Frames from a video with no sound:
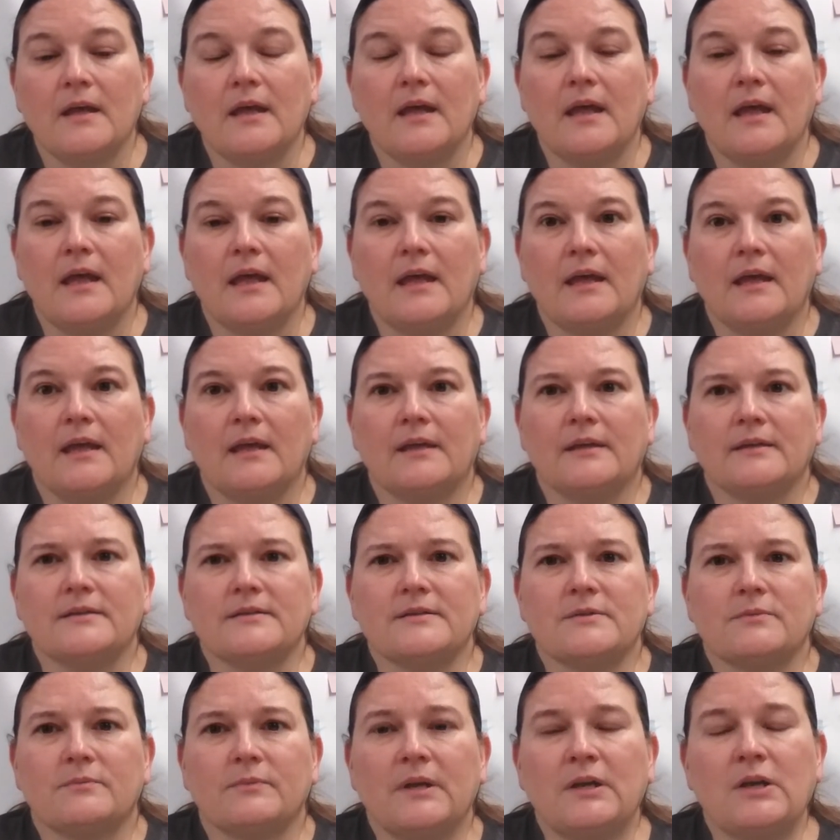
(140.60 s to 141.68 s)

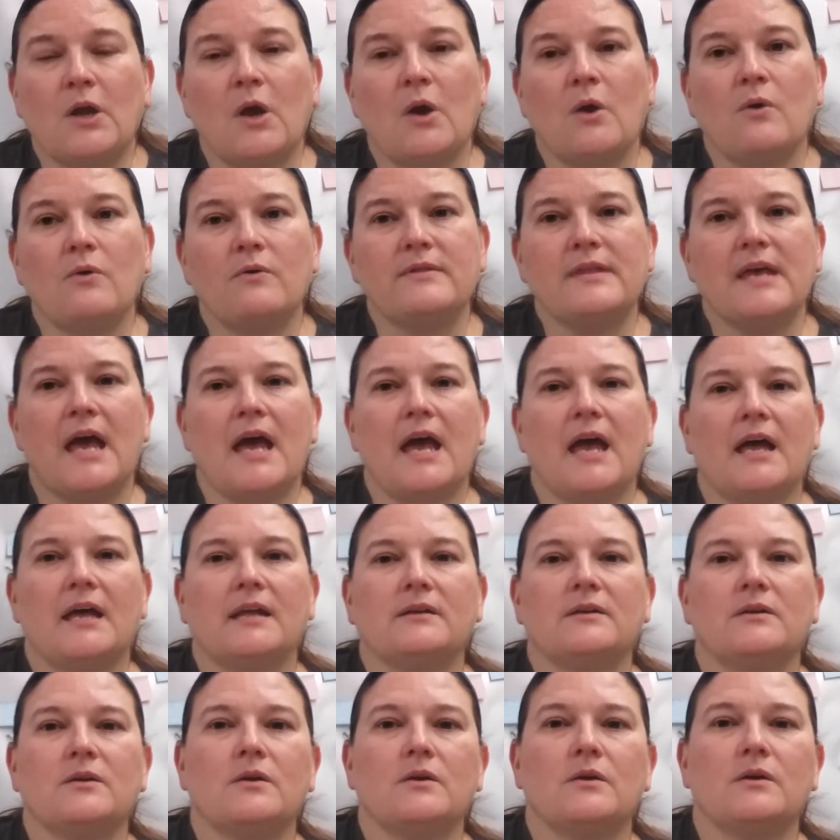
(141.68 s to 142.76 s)
And we know
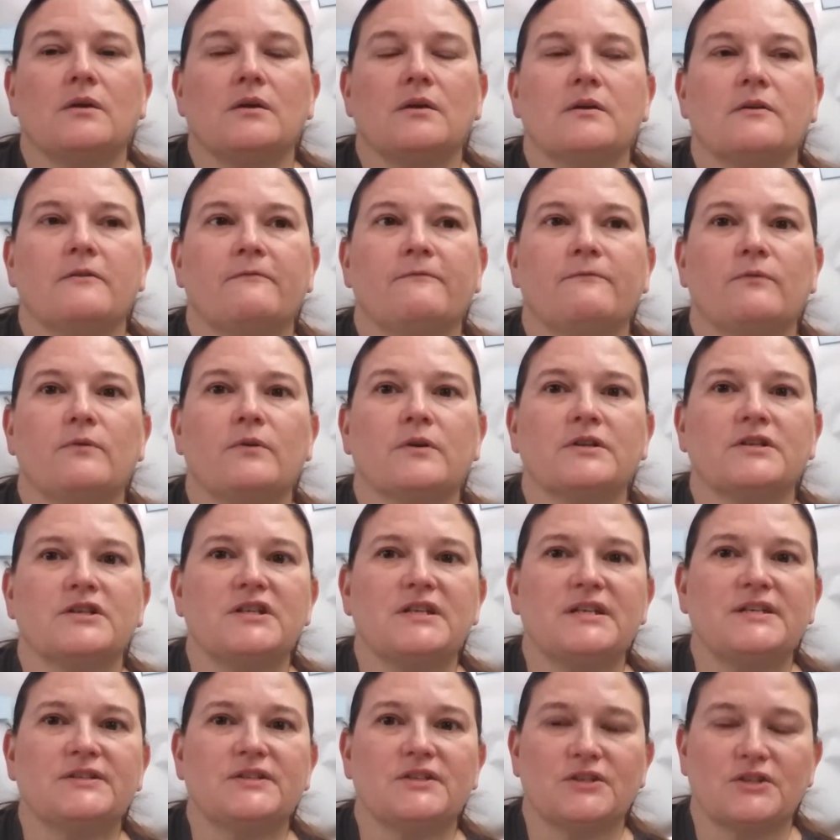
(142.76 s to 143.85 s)
that for
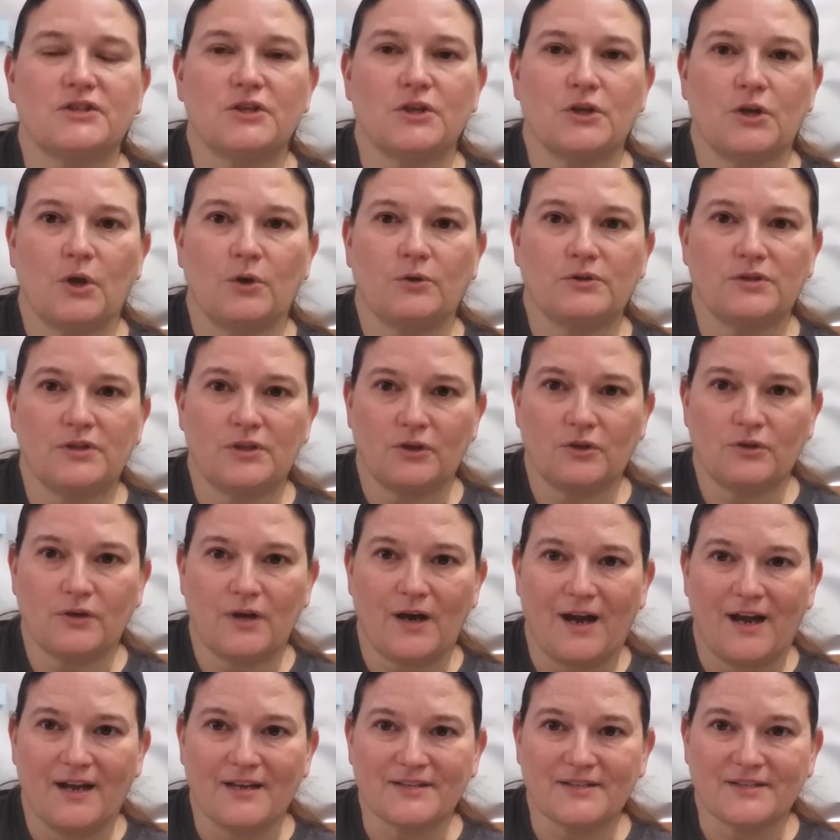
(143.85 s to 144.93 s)
Jesus to go to the
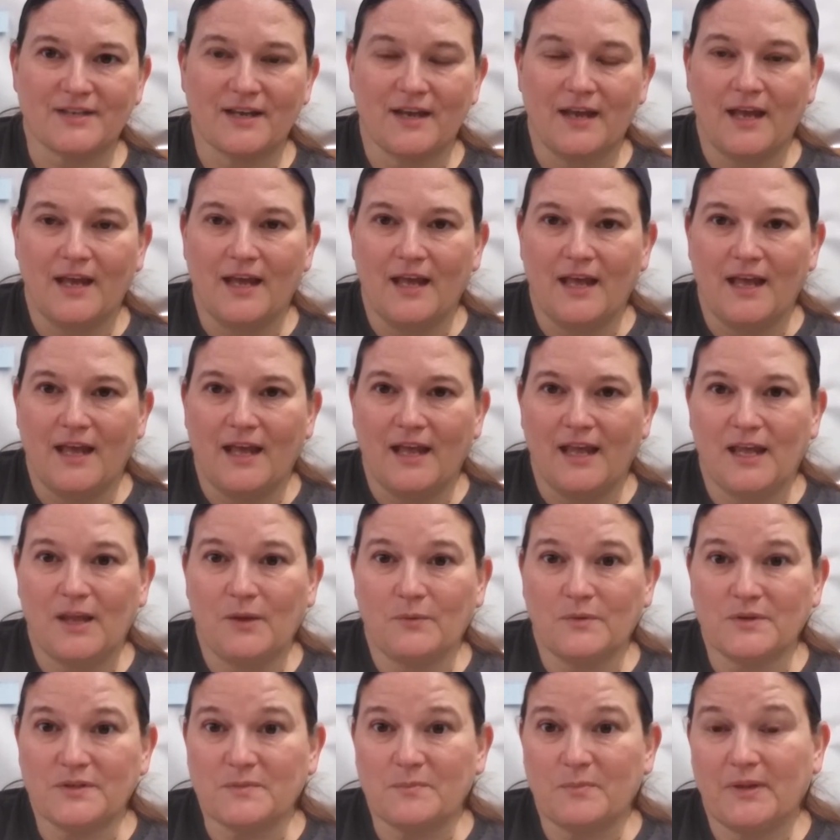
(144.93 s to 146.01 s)
cross, he
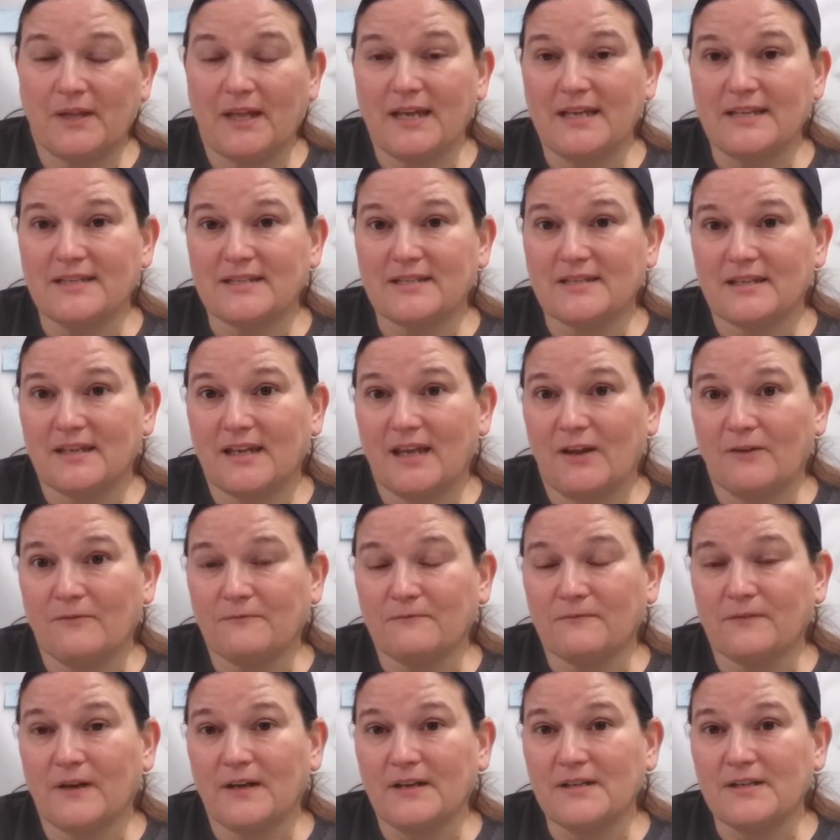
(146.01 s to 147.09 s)
was placed in
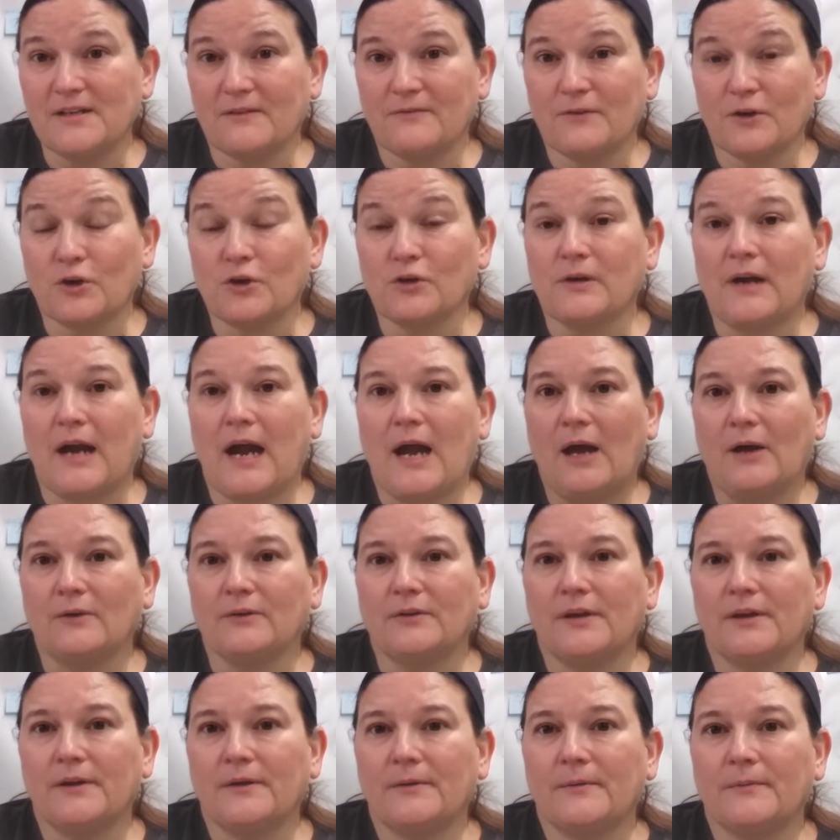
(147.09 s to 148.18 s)
front of a crowd
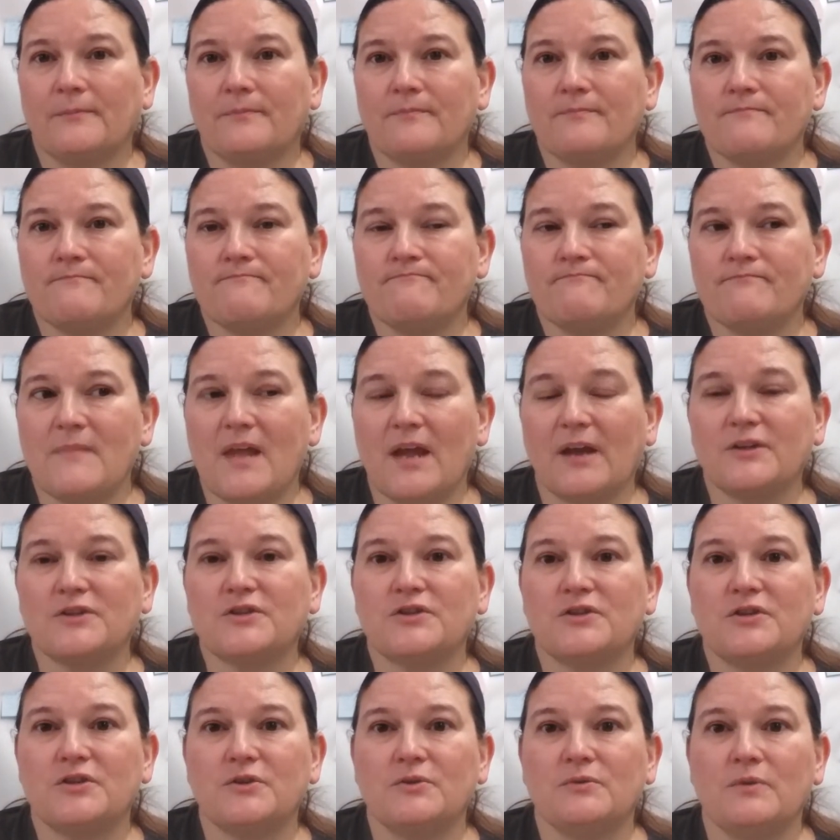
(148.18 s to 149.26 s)
next
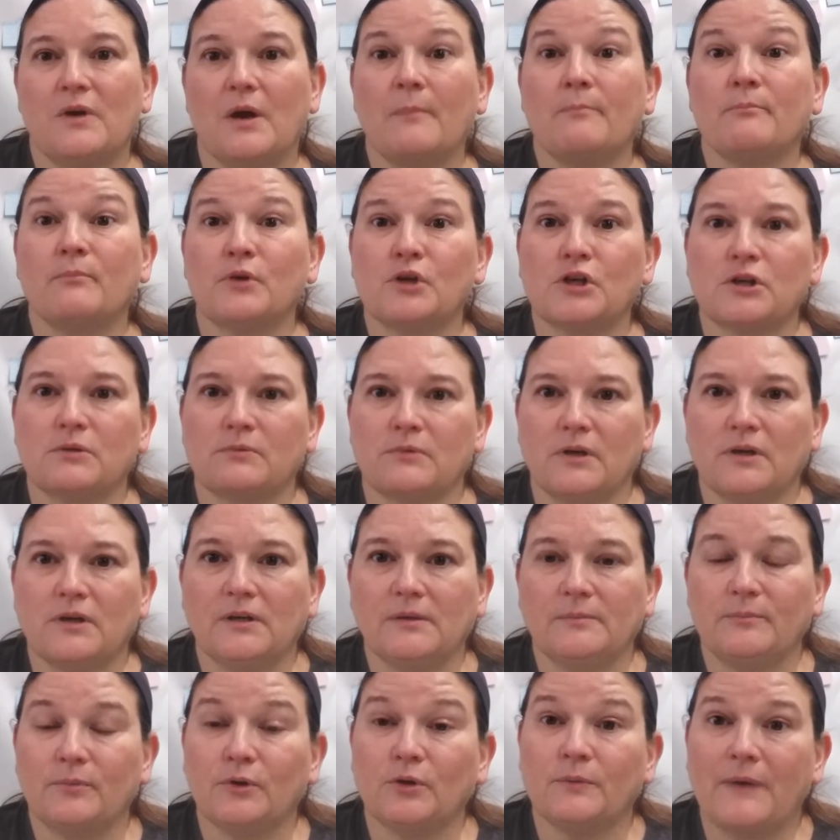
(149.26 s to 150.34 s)
to a murderer,
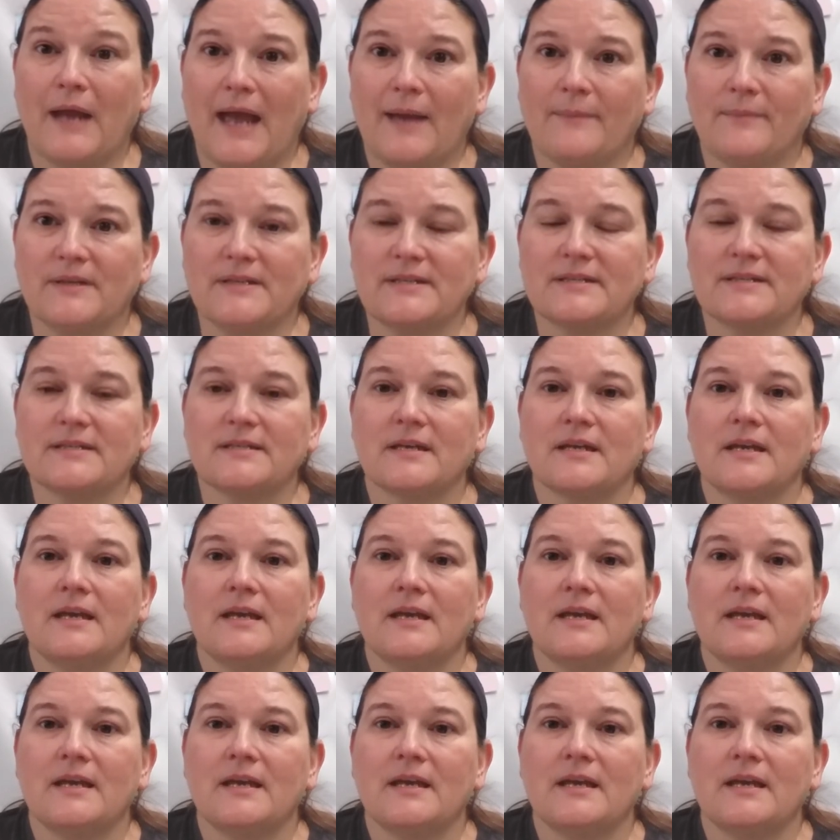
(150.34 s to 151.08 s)
Barabbas.